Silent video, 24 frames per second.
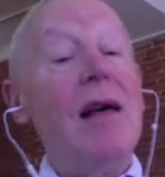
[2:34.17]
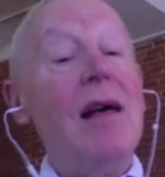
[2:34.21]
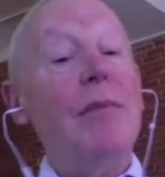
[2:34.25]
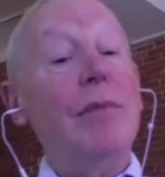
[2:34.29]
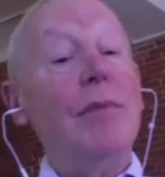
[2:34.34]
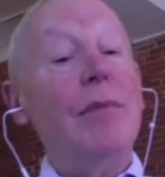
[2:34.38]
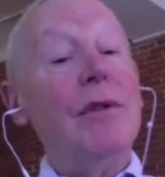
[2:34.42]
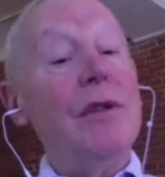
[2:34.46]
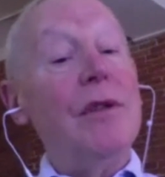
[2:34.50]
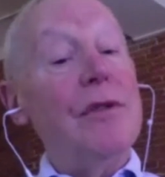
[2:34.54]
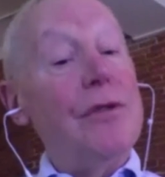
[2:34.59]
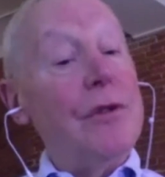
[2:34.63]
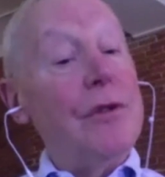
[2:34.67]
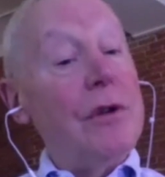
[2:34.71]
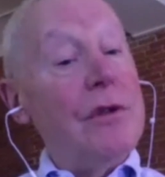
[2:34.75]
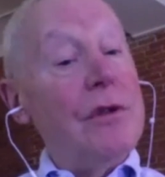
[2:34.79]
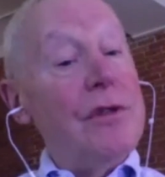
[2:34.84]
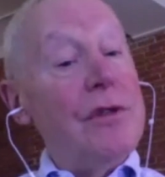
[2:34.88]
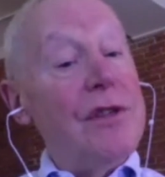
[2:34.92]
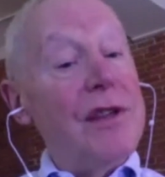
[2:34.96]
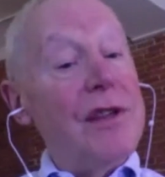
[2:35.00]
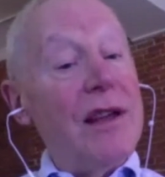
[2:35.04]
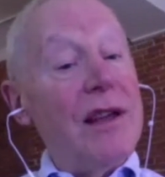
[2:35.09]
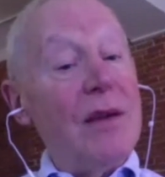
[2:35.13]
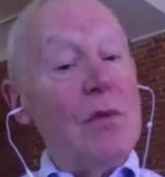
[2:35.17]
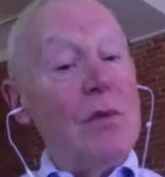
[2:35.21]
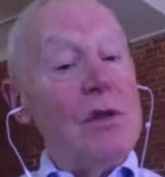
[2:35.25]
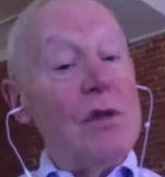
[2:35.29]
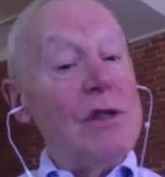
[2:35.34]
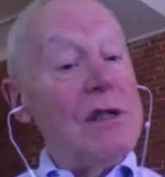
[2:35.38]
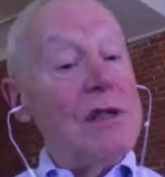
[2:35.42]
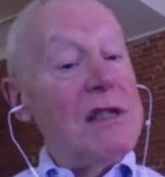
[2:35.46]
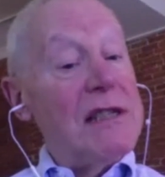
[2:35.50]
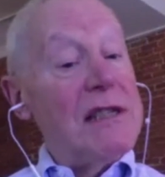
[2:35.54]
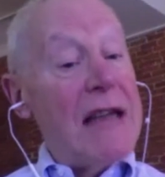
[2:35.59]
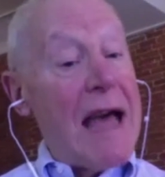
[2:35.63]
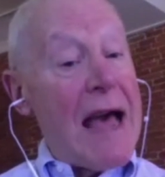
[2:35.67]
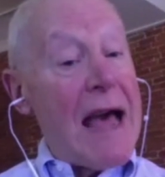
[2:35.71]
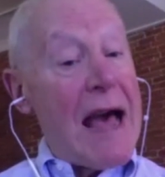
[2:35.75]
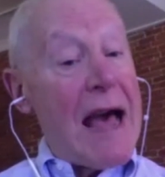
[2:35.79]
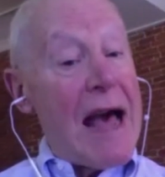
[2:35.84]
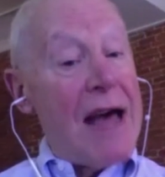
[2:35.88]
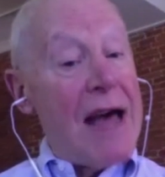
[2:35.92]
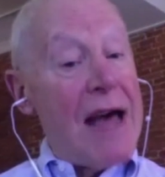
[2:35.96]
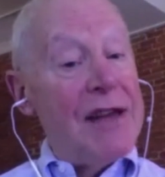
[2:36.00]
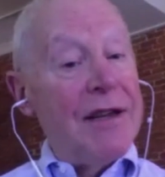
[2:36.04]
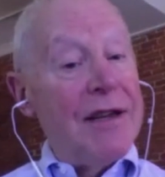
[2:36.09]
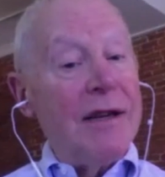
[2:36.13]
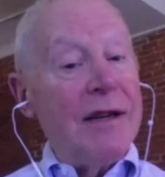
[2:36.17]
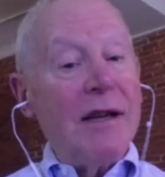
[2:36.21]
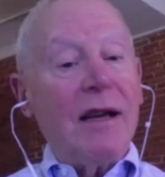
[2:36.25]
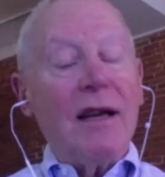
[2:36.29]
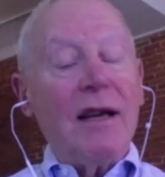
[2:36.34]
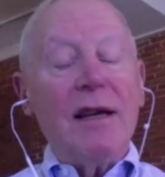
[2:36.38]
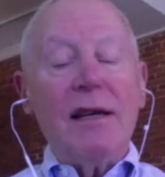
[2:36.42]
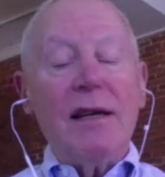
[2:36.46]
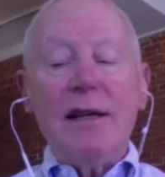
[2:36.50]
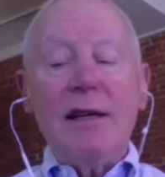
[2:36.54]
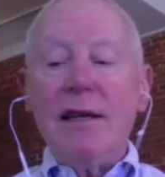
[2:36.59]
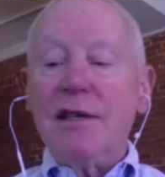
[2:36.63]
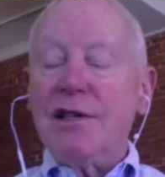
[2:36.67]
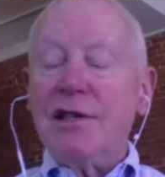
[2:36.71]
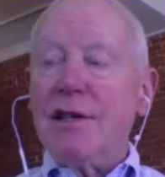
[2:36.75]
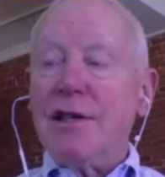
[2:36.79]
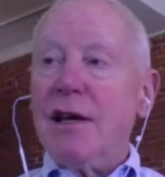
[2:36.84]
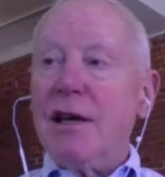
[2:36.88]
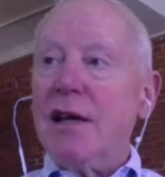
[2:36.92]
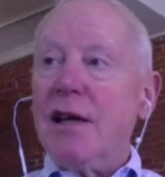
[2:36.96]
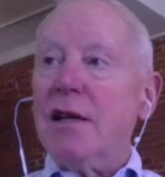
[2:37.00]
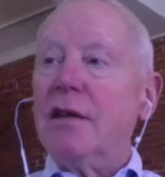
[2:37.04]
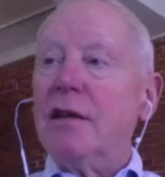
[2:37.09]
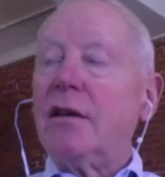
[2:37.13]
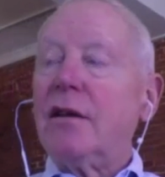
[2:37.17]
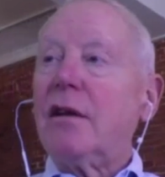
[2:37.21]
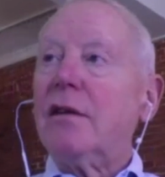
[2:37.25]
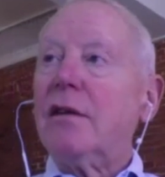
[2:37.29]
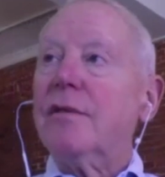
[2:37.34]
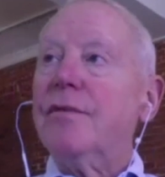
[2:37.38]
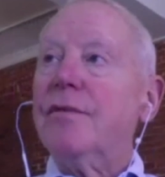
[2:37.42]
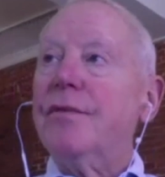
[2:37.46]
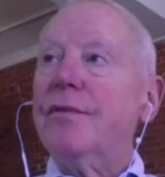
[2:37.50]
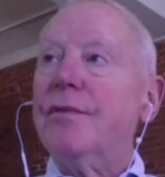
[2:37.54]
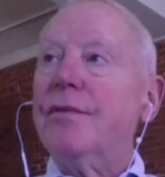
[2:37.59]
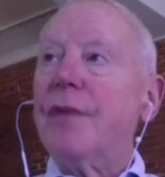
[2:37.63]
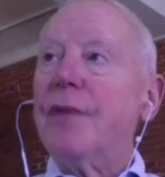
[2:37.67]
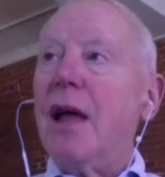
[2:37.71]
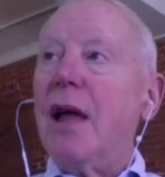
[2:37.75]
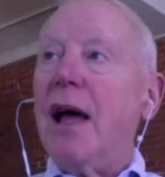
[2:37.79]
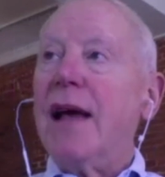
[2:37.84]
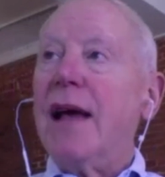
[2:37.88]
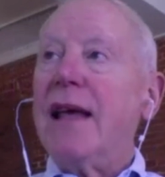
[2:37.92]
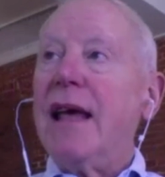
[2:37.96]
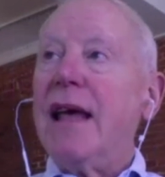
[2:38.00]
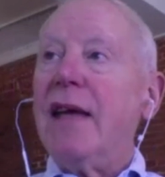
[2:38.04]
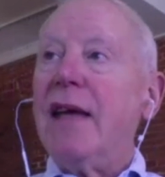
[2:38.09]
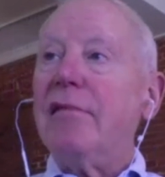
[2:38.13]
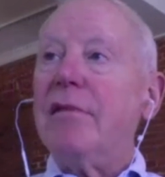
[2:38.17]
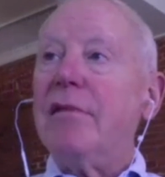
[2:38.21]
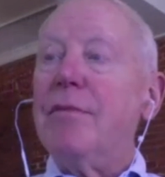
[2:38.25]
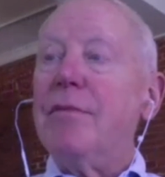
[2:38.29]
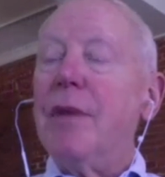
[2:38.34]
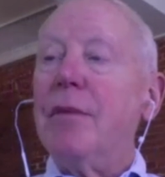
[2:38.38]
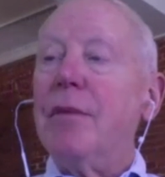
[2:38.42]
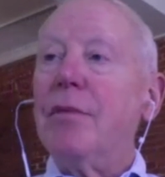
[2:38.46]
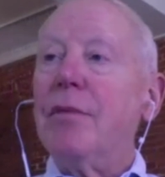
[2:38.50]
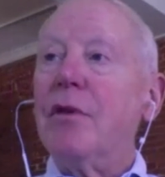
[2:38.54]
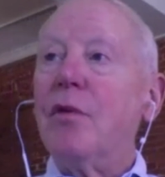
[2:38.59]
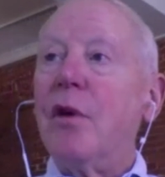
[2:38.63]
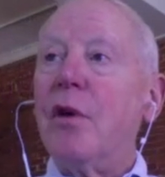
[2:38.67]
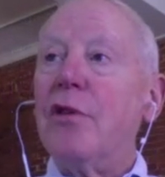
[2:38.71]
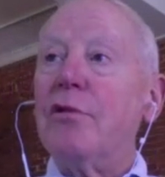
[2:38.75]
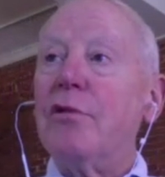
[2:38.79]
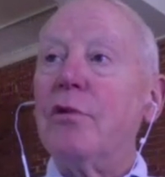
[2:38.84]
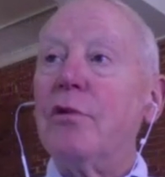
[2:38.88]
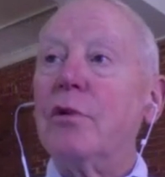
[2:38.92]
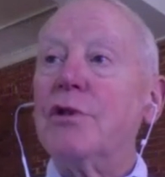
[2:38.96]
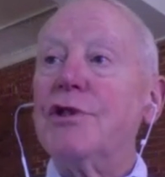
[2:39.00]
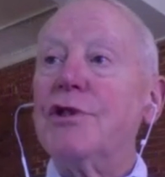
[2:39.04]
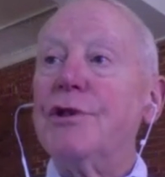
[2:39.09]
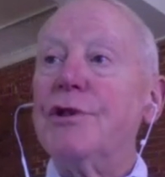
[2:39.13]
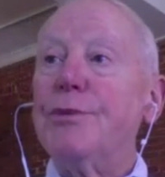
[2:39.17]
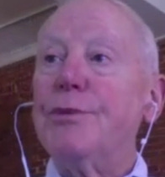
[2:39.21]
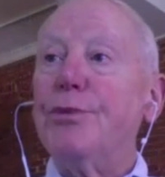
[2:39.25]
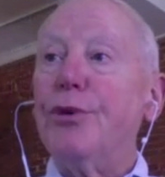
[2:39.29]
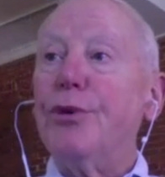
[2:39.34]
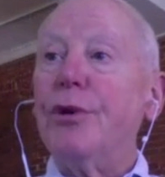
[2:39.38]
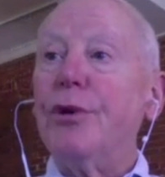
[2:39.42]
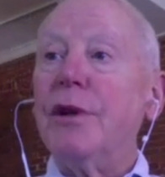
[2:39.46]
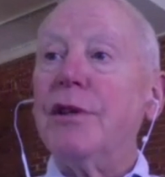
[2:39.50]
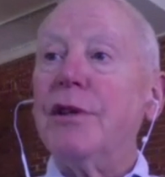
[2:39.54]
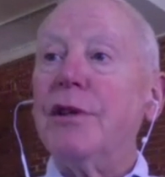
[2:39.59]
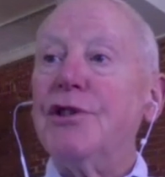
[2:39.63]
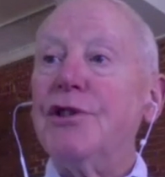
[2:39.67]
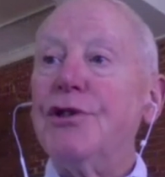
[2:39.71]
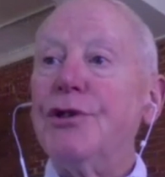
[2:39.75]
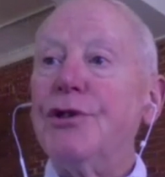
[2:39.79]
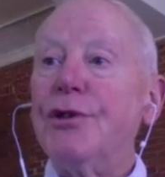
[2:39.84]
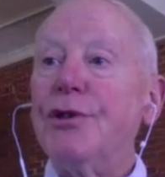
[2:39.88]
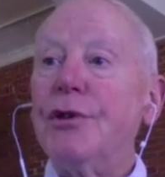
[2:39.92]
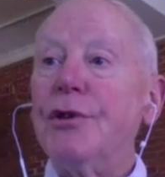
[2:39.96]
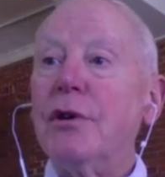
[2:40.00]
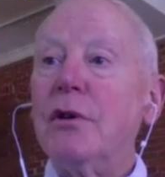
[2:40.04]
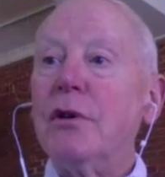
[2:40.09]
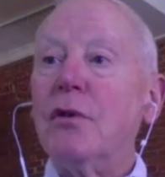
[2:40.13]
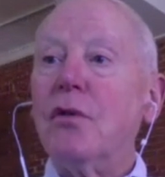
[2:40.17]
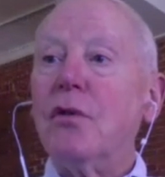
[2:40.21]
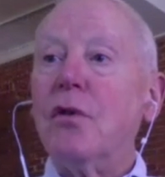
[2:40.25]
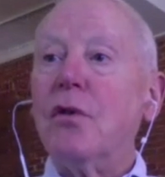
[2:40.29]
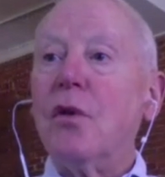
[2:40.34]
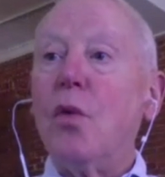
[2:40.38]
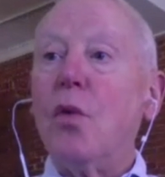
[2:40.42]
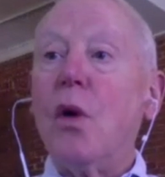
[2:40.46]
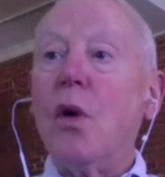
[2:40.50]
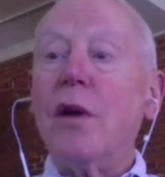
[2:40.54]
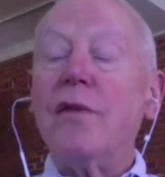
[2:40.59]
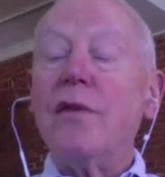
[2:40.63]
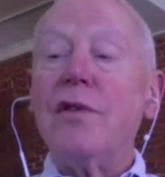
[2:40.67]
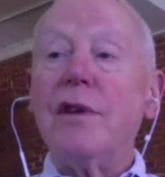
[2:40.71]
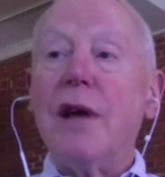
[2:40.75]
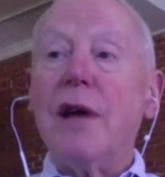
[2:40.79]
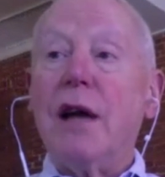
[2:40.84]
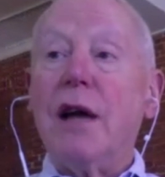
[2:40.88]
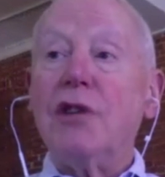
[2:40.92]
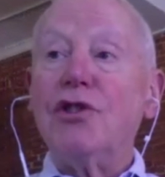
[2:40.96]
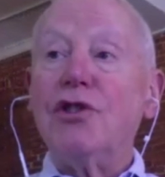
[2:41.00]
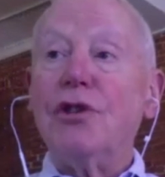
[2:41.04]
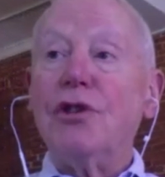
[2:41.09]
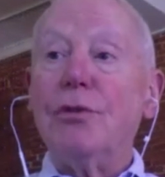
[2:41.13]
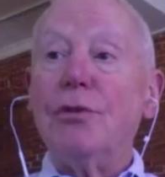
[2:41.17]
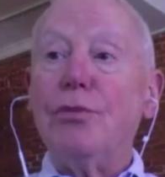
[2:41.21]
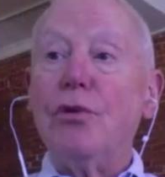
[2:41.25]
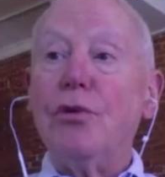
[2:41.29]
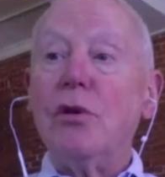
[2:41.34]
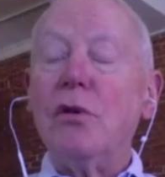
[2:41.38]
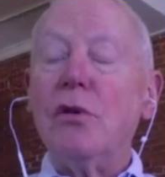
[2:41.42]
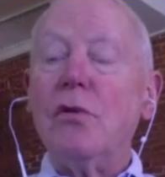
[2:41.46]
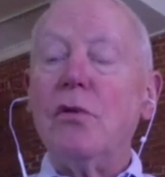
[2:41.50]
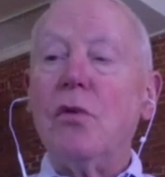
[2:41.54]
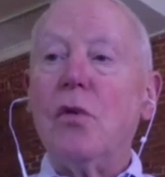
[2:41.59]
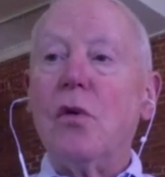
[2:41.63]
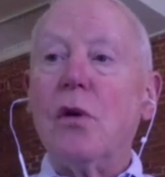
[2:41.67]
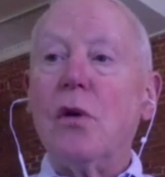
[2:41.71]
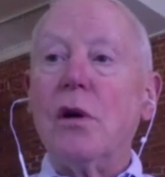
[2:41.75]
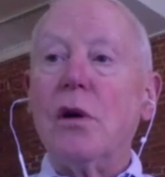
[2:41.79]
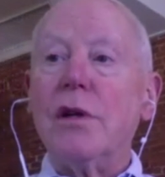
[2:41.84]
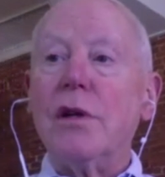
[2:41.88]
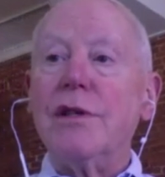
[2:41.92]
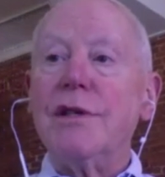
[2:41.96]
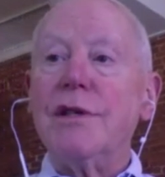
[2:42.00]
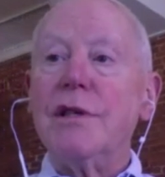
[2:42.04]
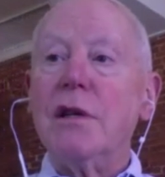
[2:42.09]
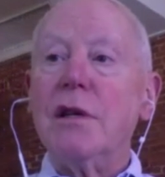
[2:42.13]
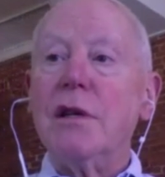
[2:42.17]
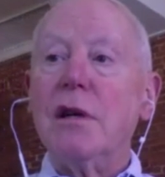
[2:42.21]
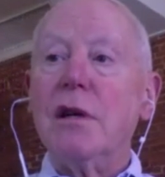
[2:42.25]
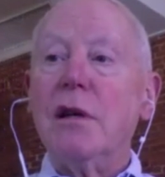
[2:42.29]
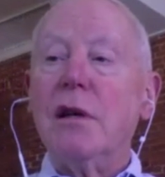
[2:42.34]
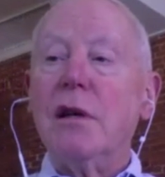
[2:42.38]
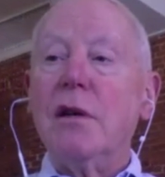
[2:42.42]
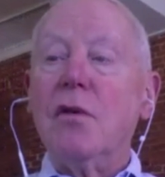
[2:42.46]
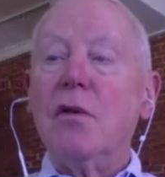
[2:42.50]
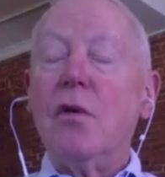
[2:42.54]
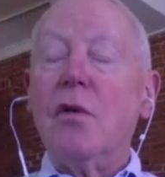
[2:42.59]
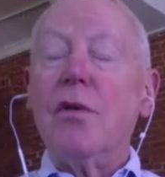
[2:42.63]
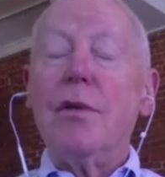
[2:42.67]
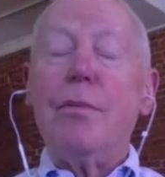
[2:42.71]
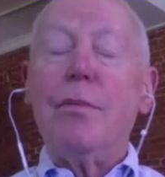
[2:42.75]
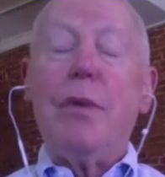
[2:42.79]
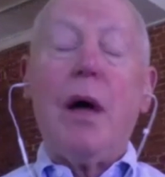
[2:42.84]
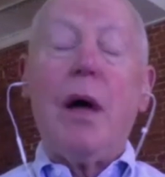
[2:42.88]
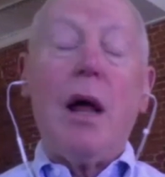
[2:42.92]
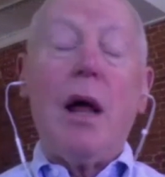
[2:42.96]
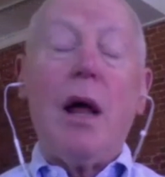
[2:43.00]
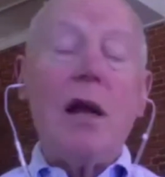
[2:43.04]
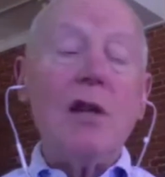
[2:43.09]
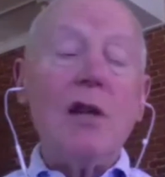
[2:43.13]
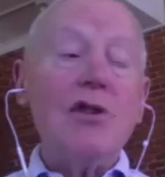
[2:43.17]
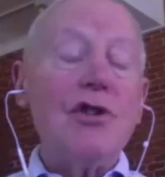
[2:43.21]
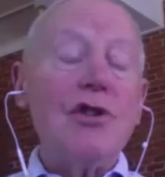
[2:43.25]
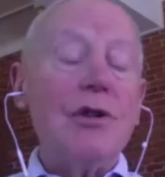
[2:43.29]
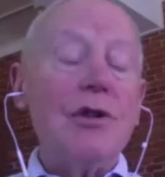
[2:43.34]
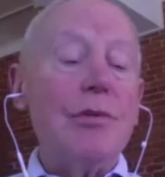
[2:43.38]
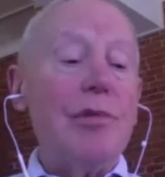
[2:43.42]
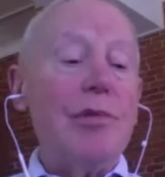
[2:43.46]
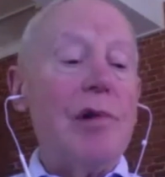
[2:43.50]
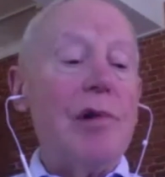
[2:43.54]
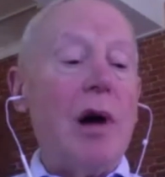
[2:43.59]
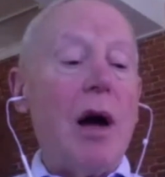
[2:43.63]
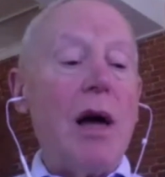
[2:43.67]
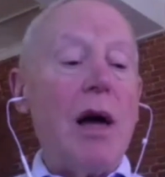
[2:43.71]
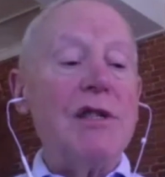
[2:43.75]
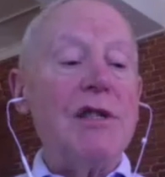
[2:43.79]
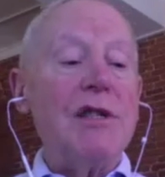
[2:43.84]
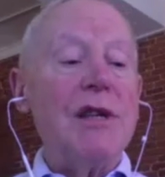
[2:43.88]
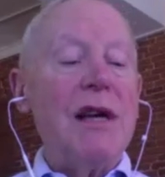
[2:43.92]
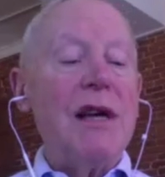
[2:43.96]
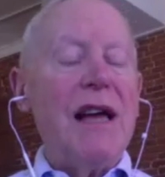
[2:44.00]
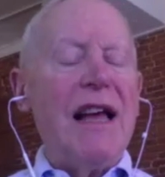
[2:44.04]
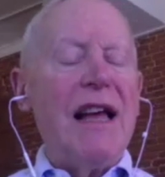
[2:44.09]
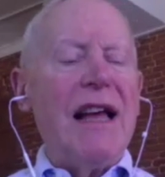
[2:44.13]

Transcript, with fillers: But the third thing, which is sad, is that I can't remember whether it was the Pulitzer or one of the National Book Awards or the Bollingen Prize.